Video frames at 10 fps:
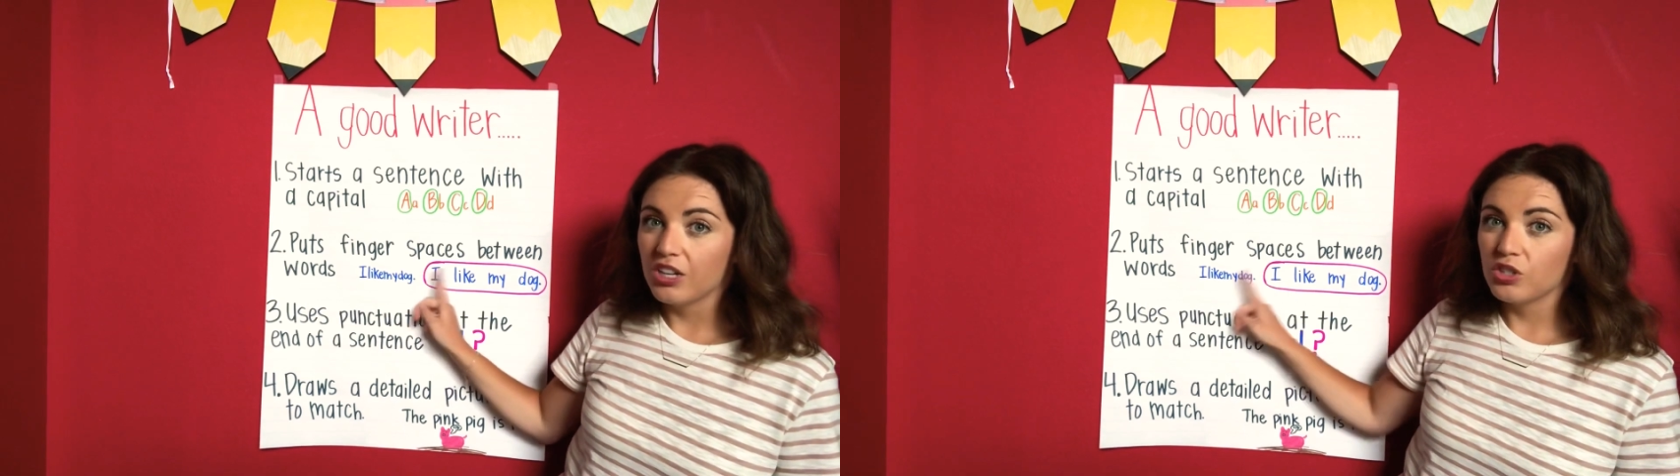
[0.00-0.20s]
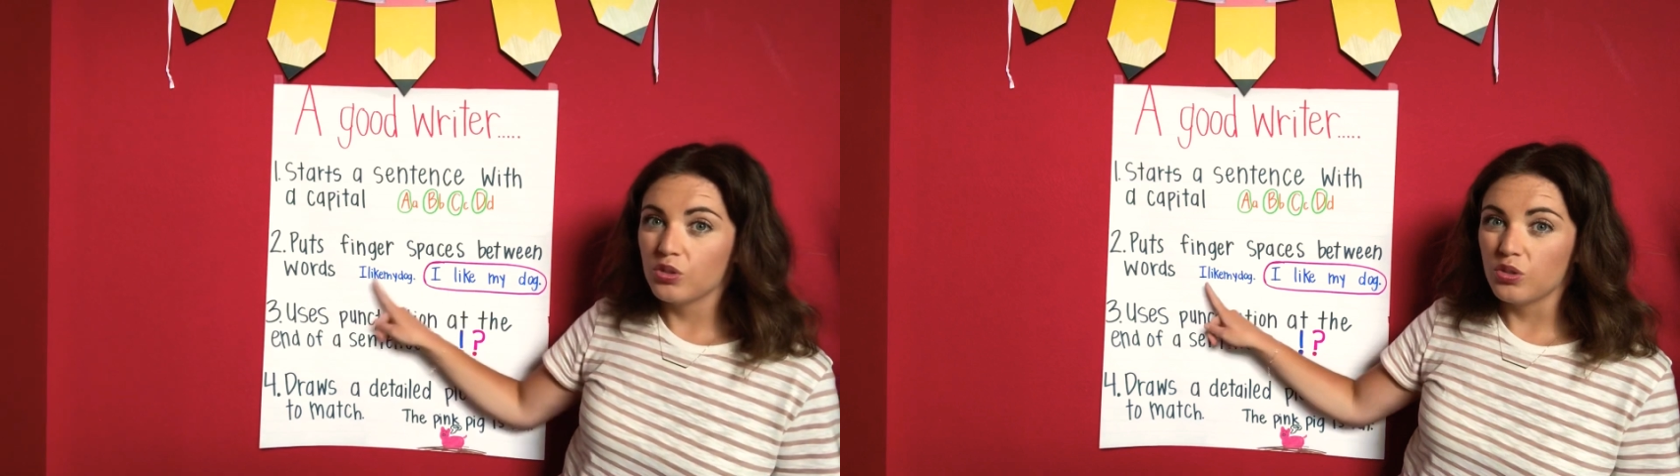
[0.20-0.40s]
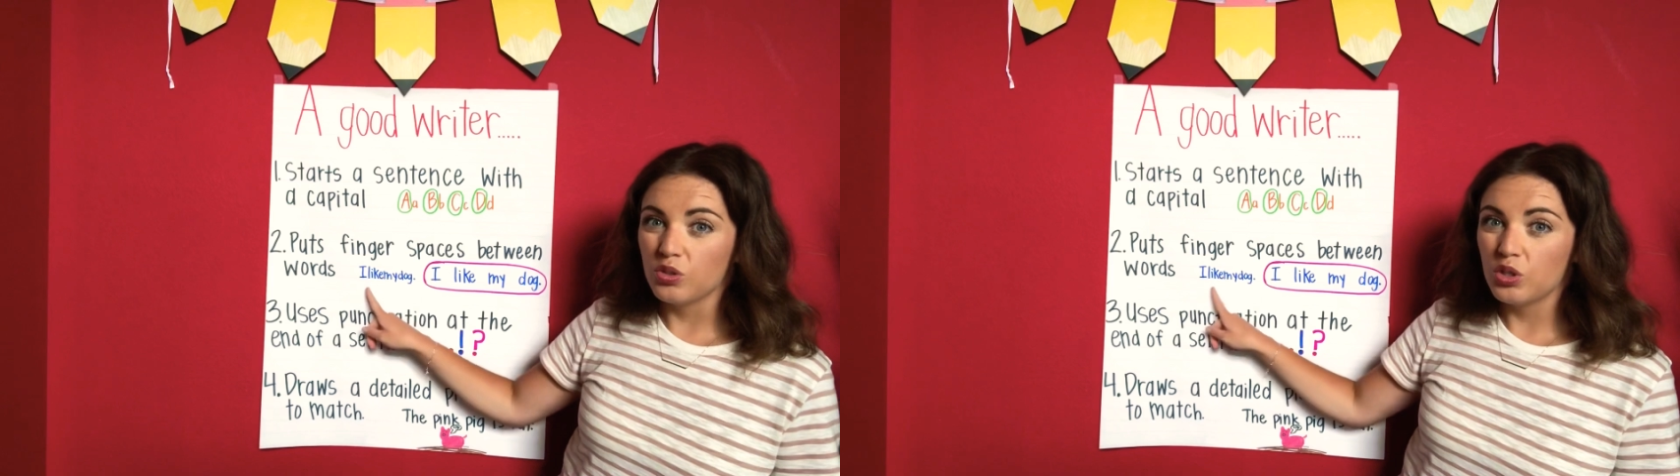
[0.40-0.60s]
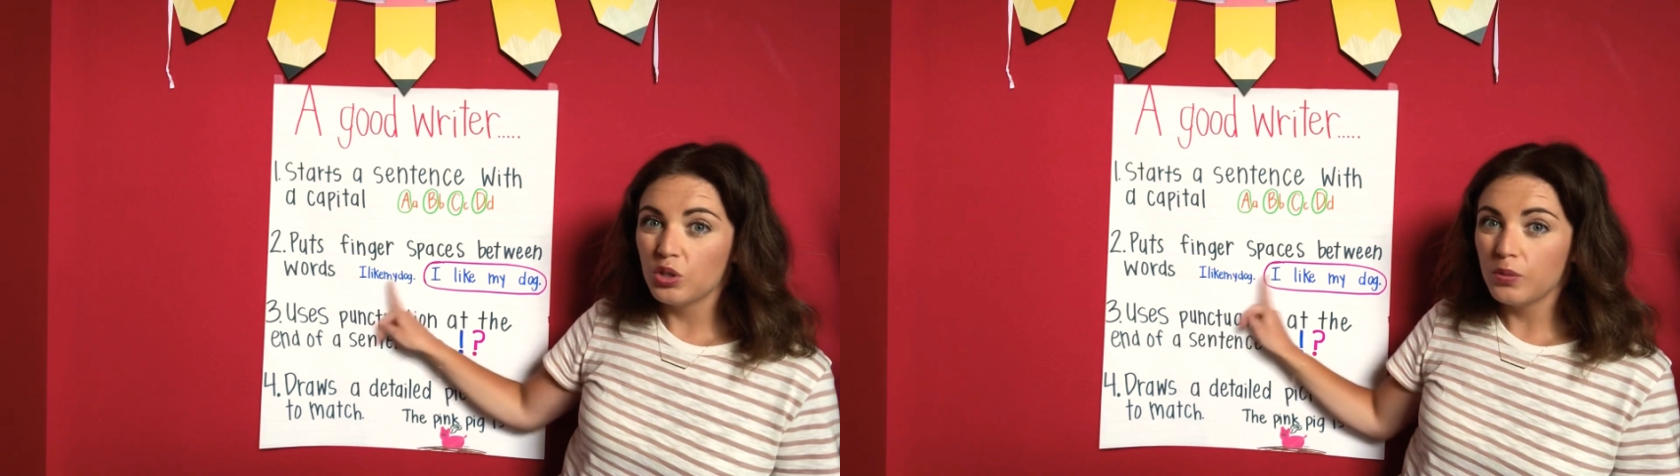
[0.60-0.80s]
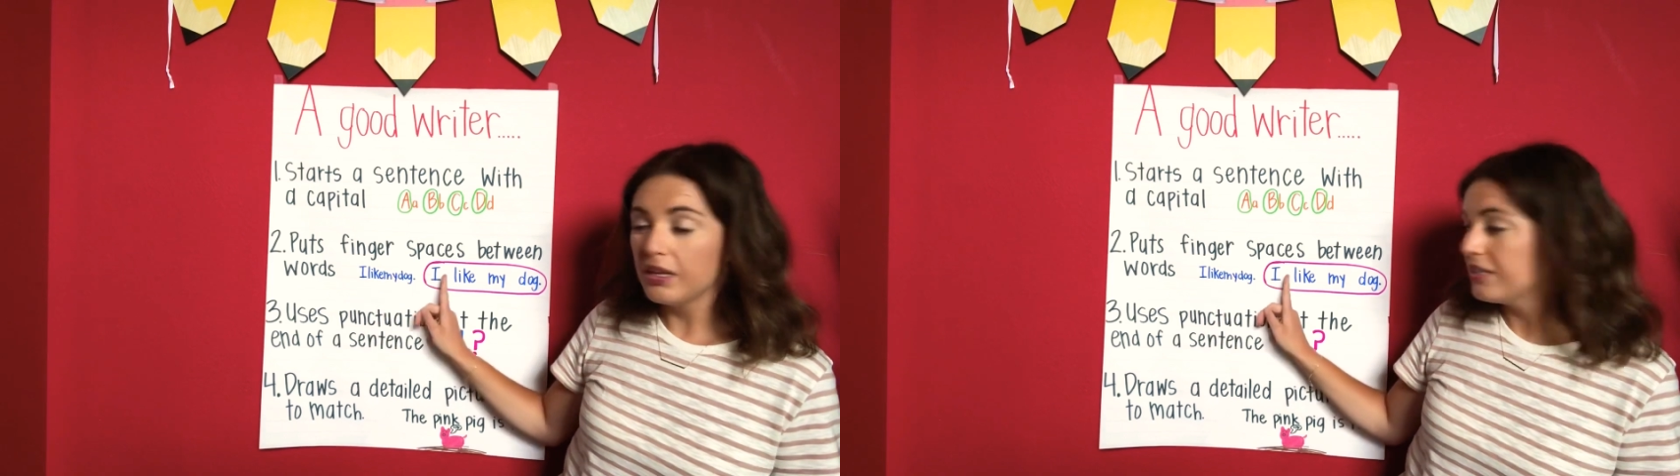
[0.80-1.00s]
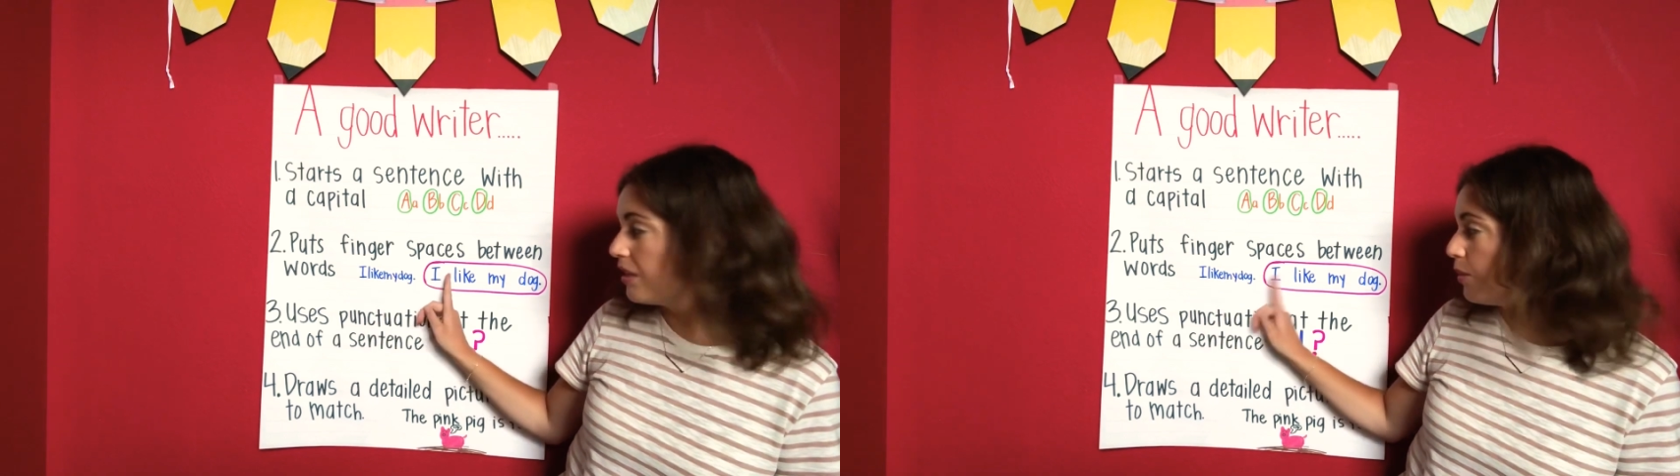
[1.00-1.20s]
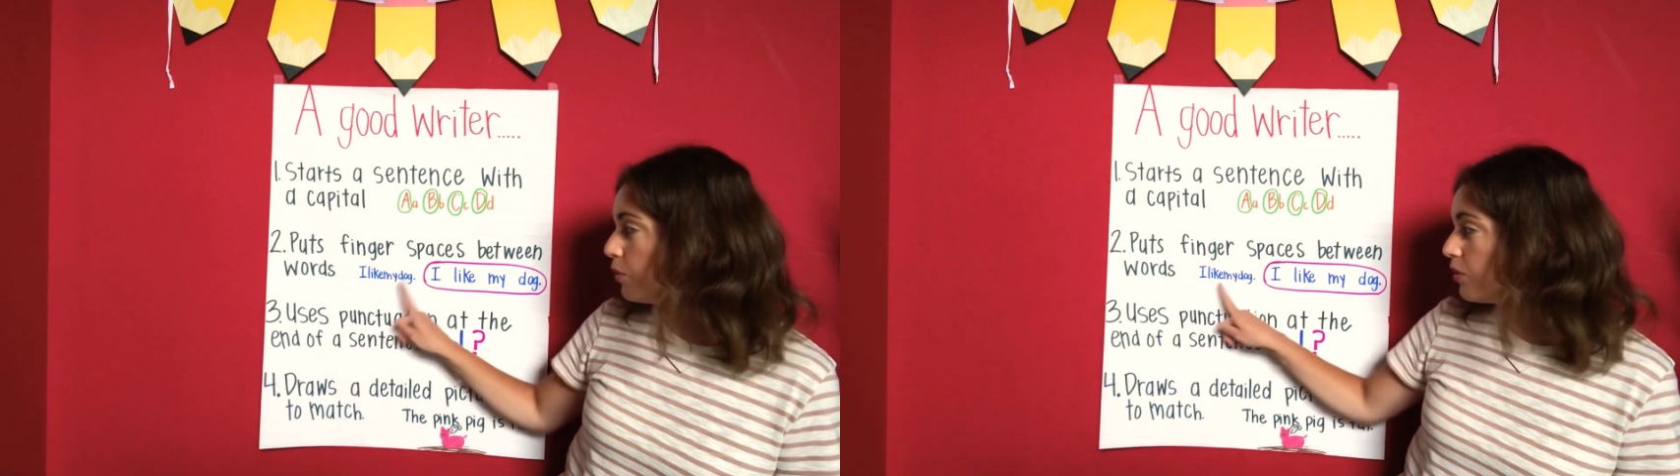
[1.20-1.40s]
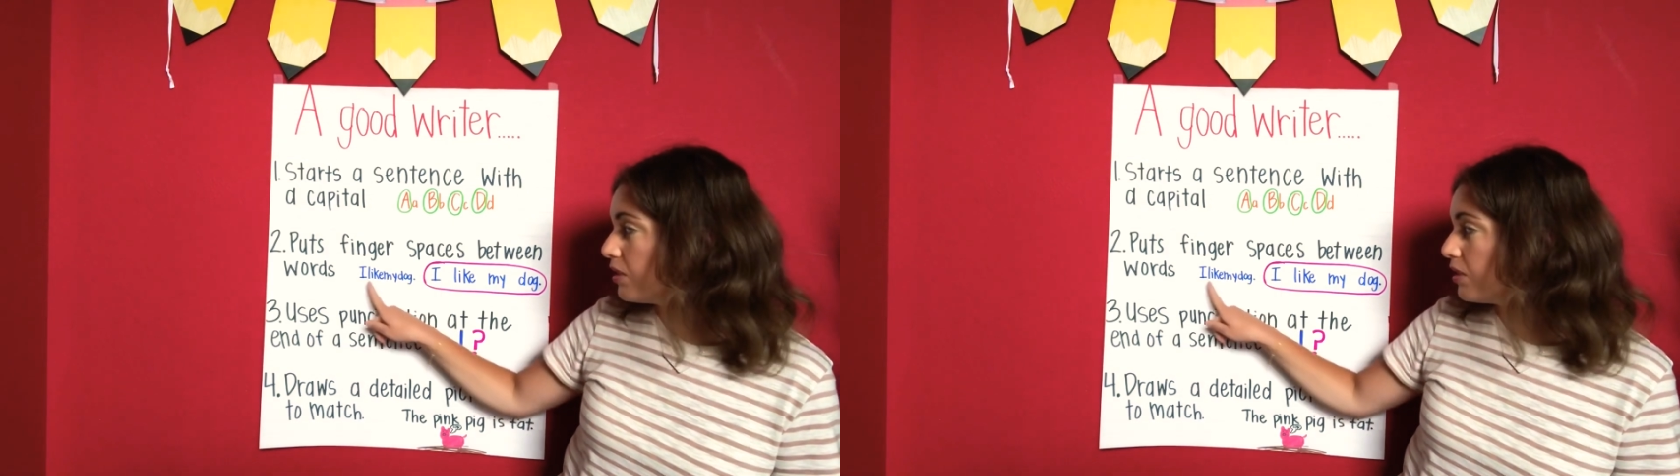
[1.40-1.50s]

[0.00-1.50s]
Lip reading: showed you 2 examples.